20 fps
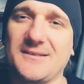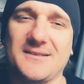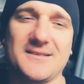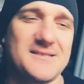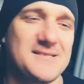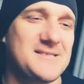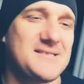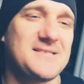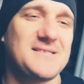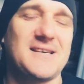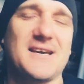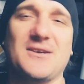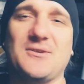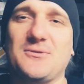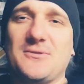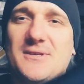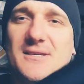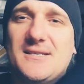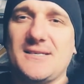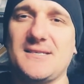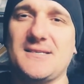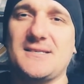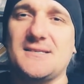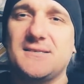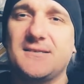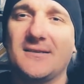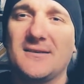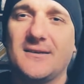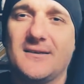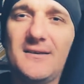It is inside of
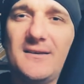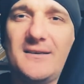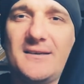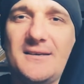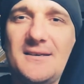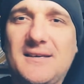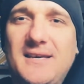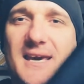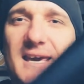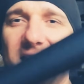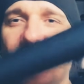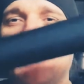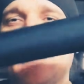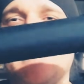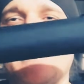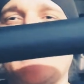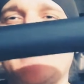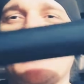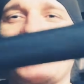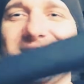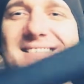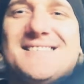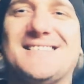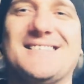this case.